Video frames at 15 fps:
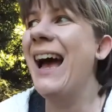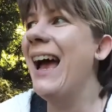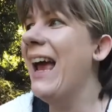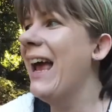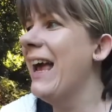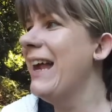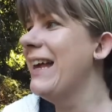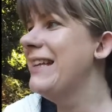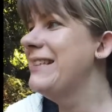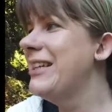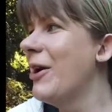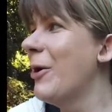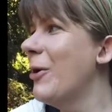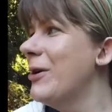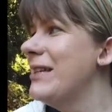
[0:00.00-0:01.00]
I
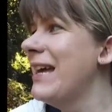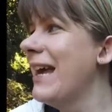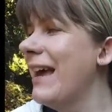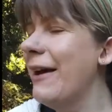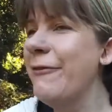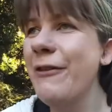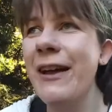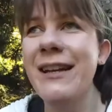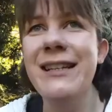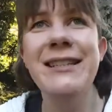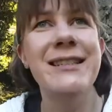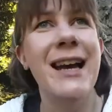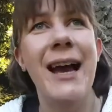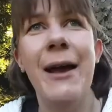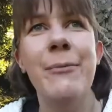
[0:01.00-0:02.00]
don't have any
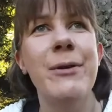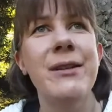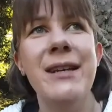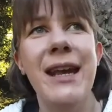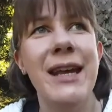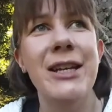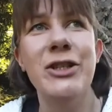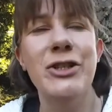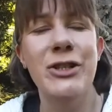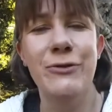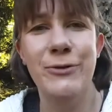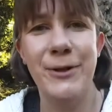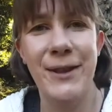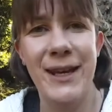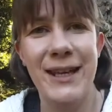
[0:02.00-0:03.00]
time and energy
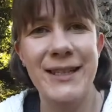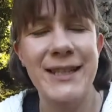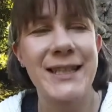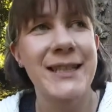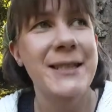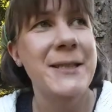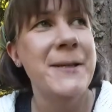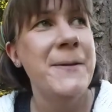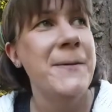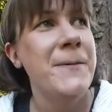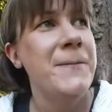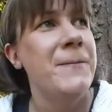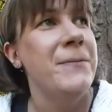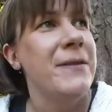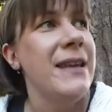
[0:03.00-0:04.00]
for that.
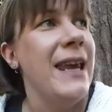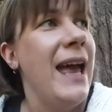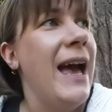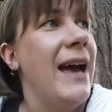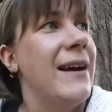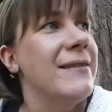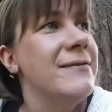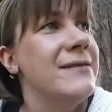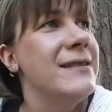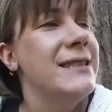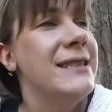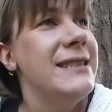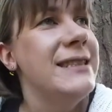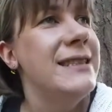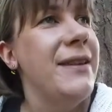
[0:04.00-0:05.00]
Yeah,
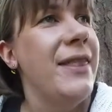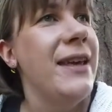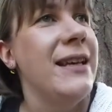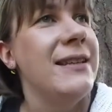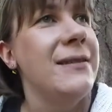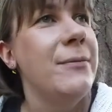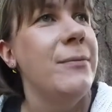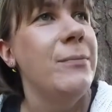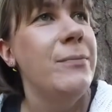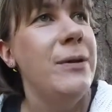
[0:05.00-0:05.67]
this is the thing.